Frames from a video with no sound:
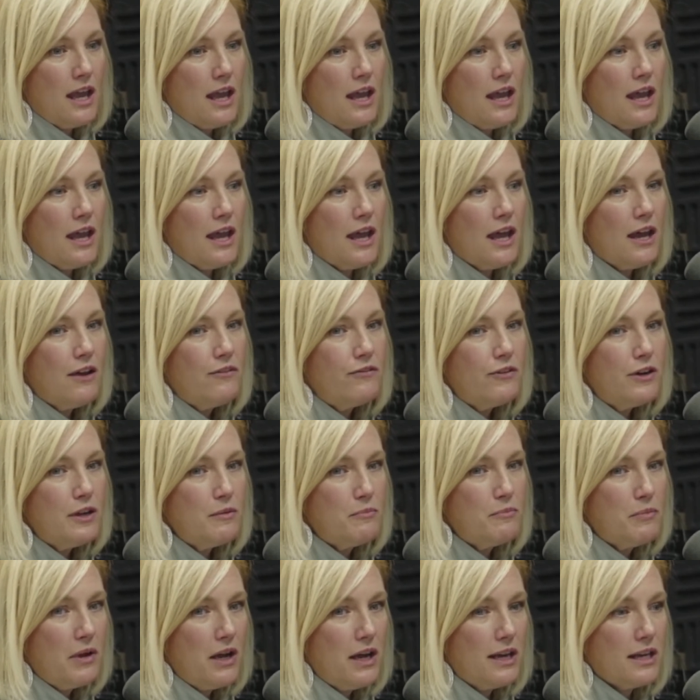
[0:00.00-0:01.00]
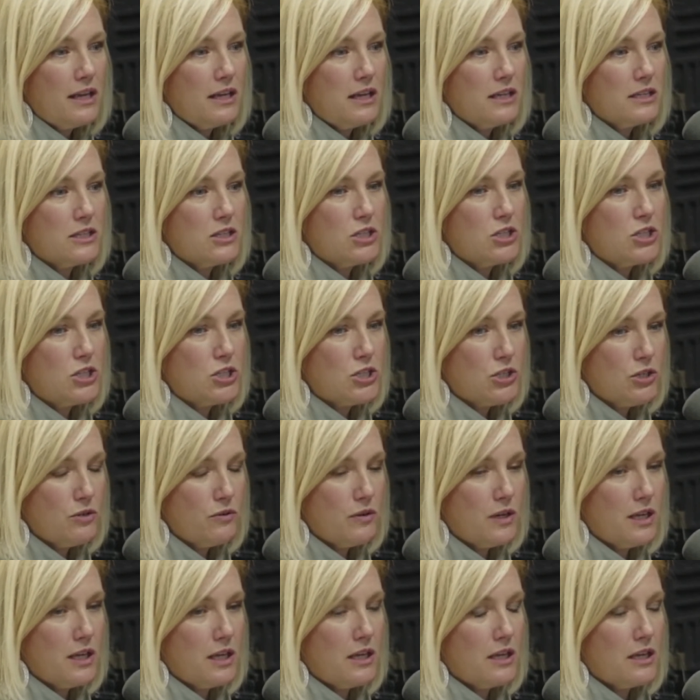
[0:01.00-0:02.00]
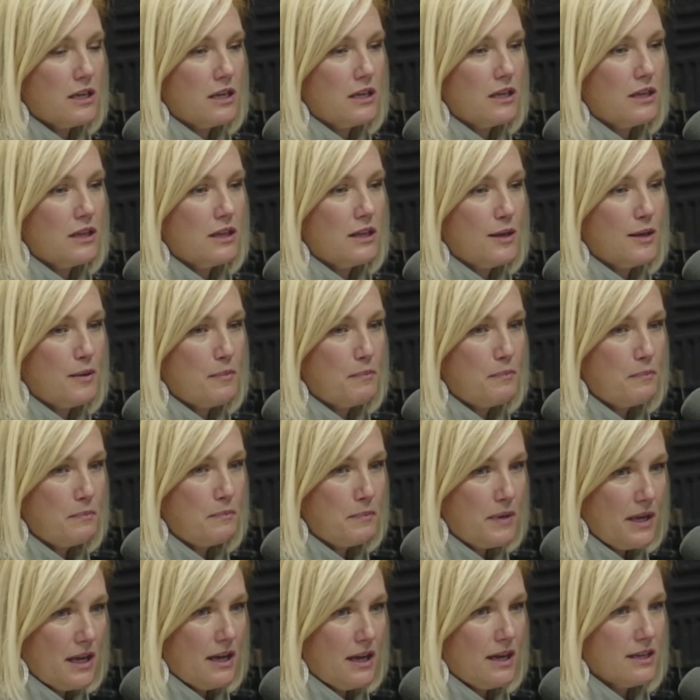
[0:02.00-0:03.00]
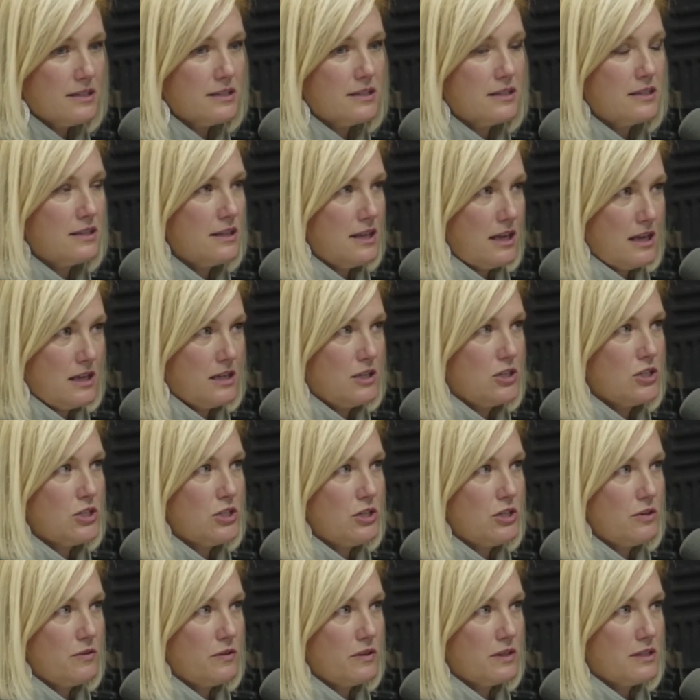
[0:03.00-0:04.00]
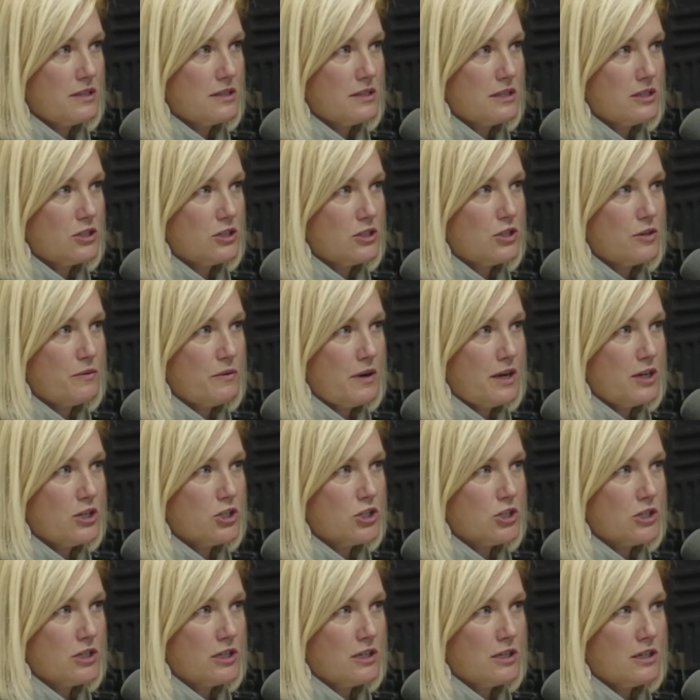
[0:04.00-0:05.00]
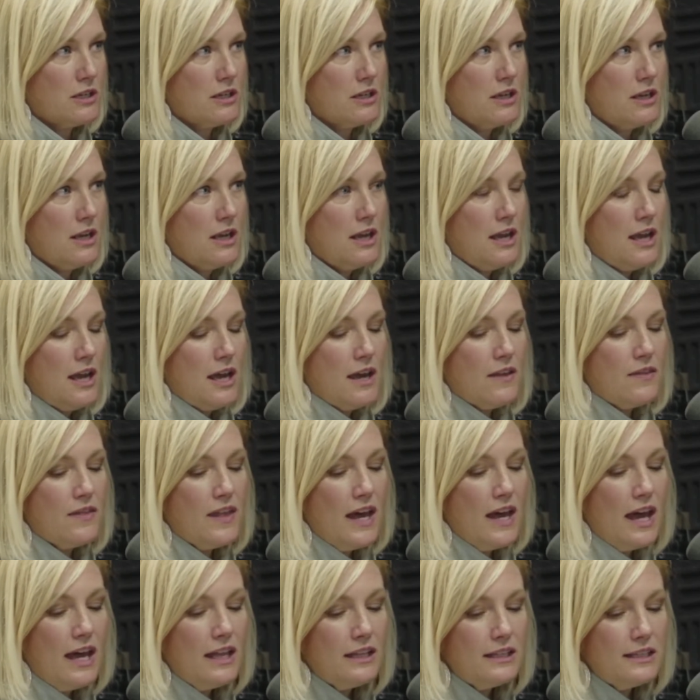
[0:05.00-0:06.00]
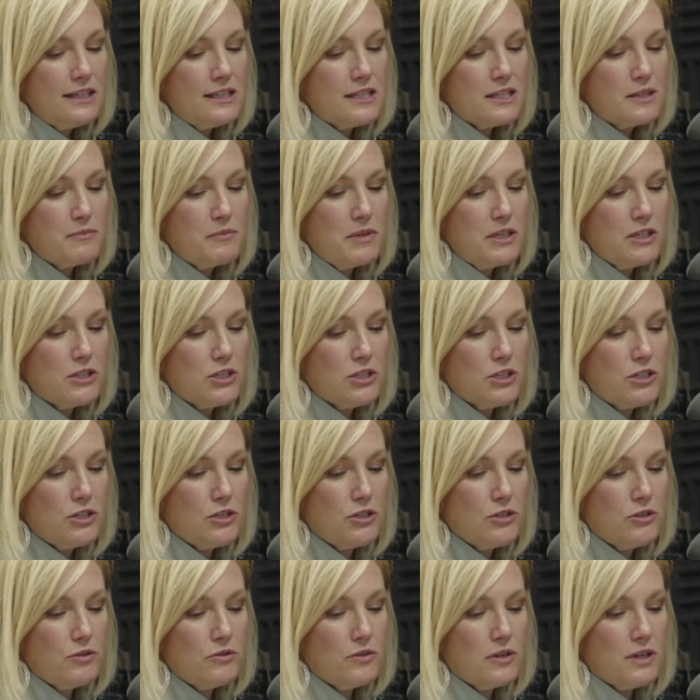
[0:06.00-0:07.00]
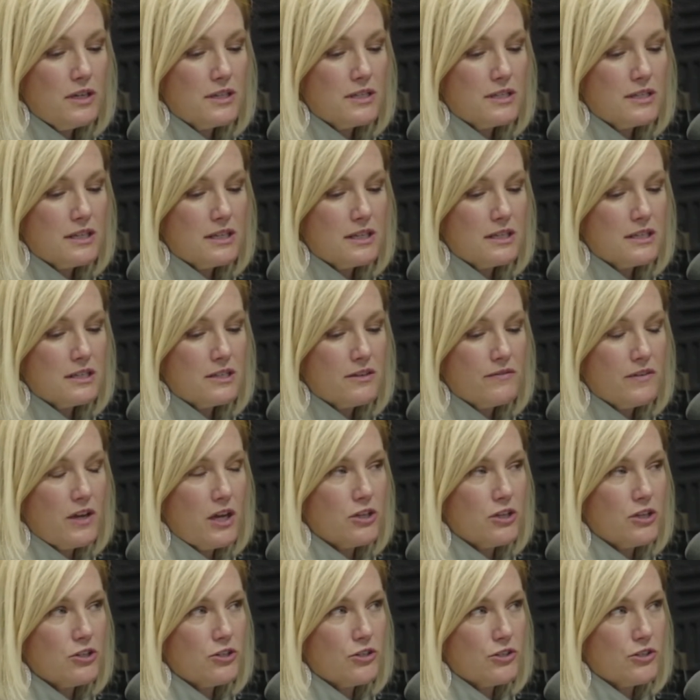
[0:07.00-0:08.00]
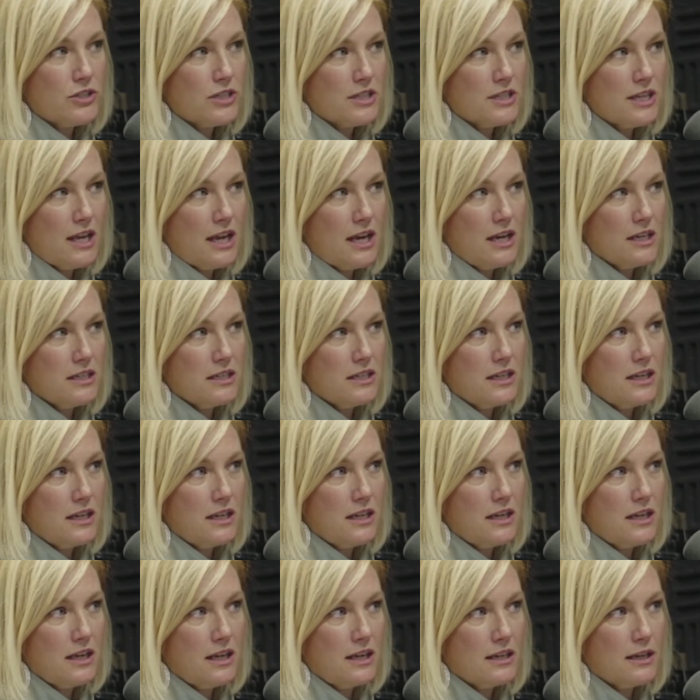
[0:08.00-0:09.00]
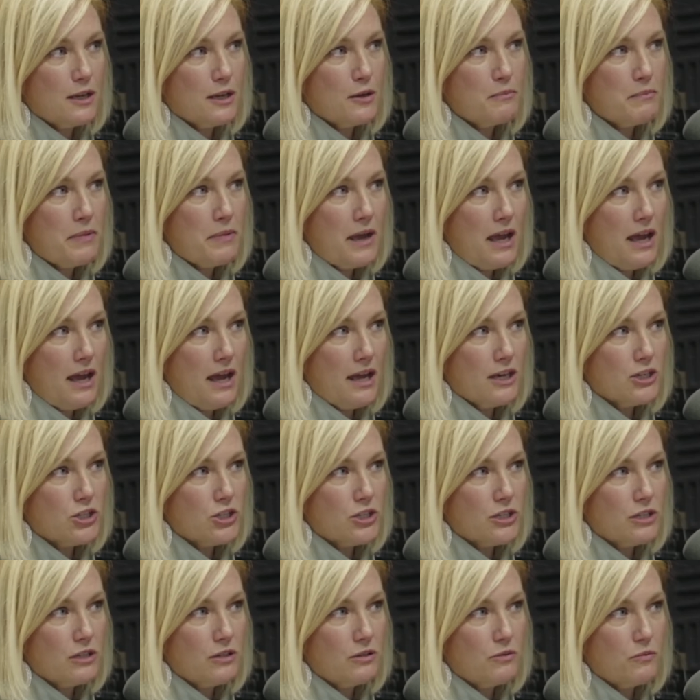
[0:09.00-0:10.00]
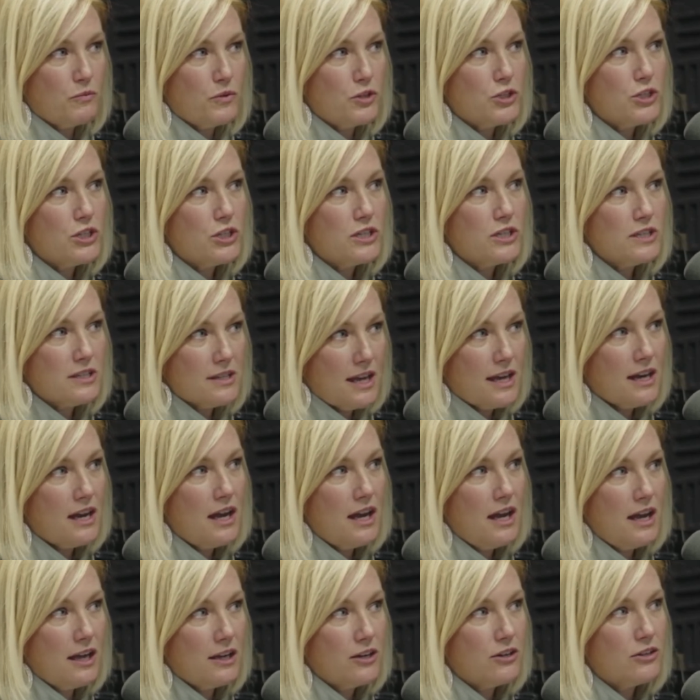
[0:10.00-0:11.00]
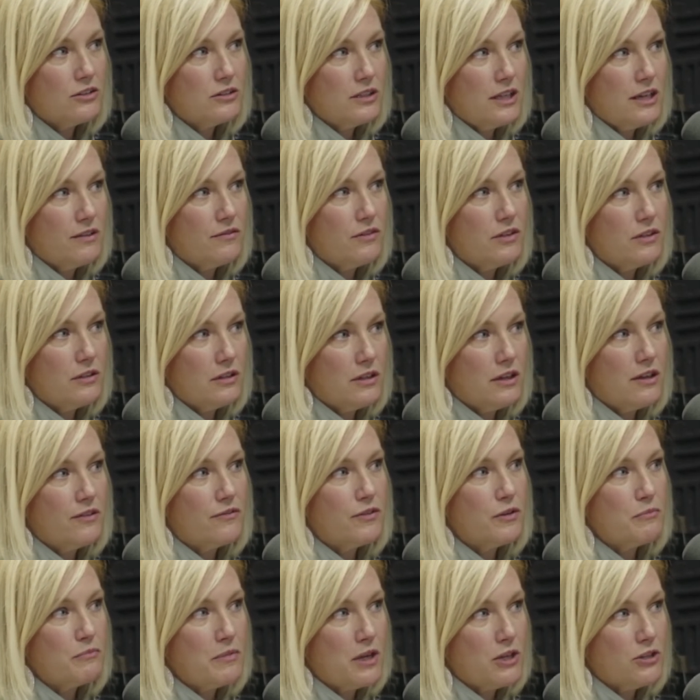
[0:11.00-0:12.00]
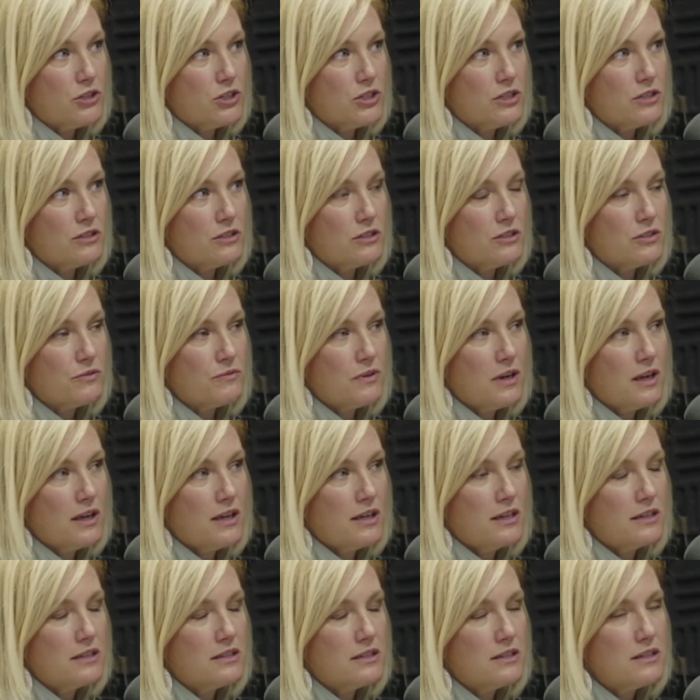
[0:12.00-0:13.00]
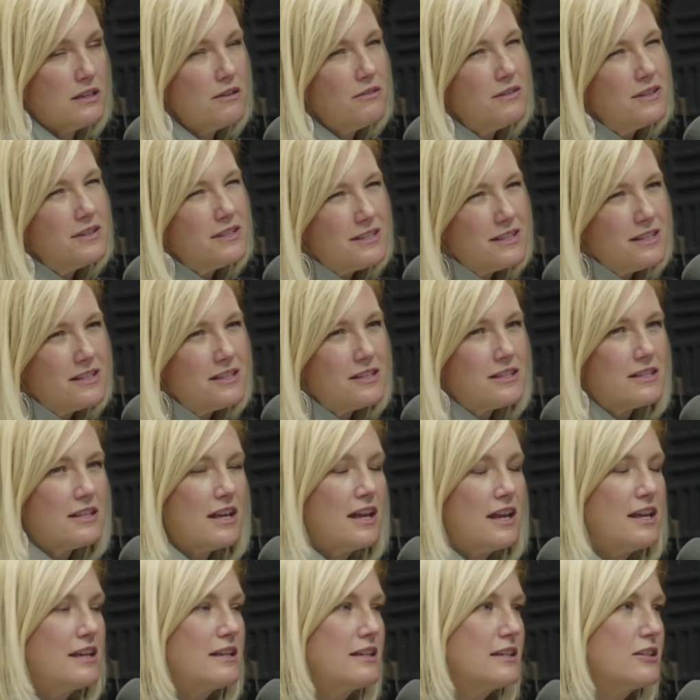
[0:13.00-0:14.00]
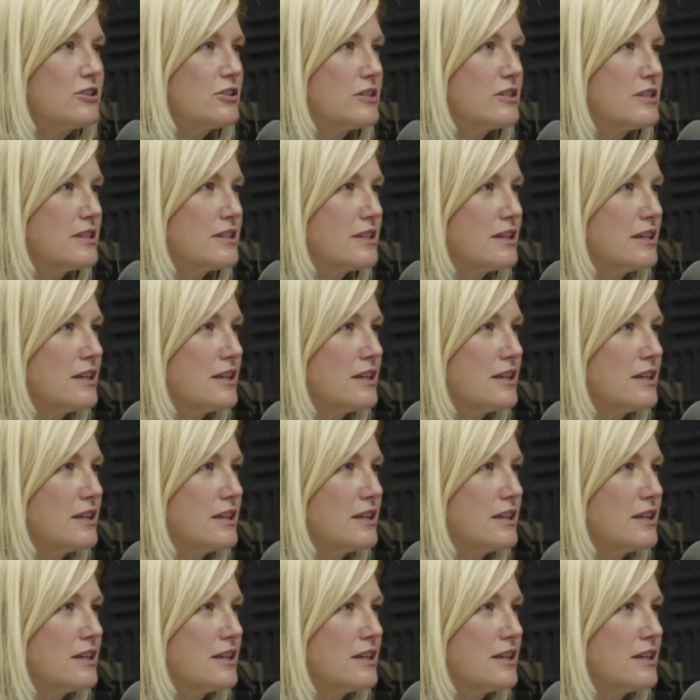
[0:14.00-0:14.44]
everybody is doing the best they can do in this situation. That leads me to a sense of understanding and compassion, which is that higher level of emotions, right? So it's kind of interesting.